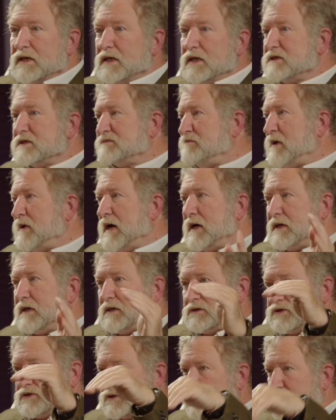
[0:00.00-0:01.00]
his body
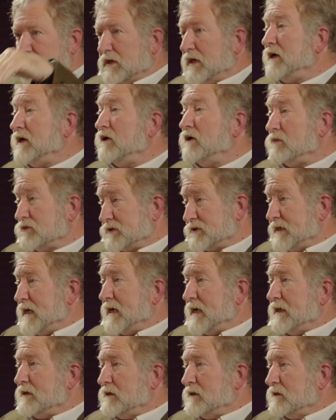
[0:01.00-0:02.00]
he almost
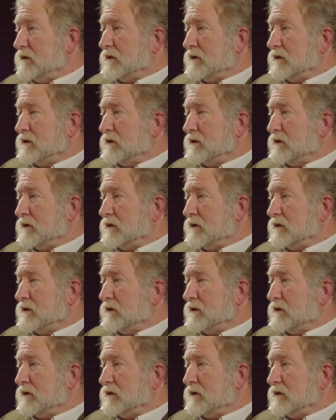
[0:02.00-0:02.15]
died.